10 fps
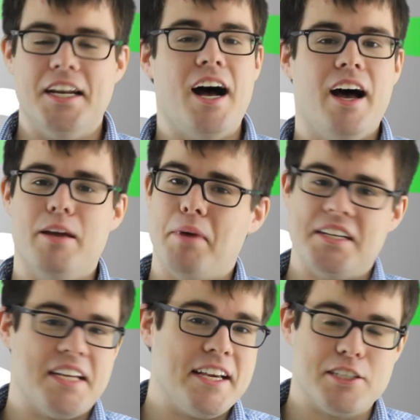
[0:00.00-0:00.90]
die. It
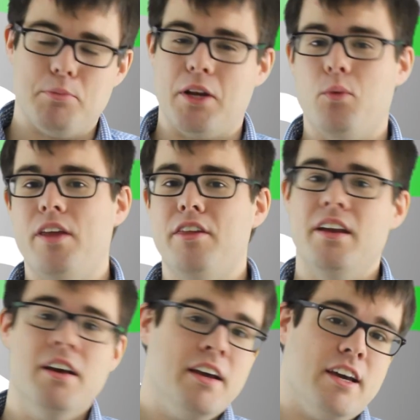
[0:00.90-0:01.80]
might take something with
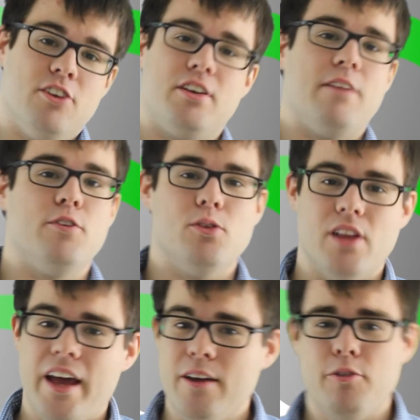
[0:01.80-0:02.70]
it. It'll give you
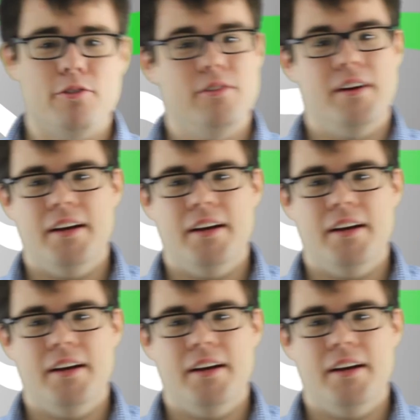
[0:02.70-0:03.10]
life.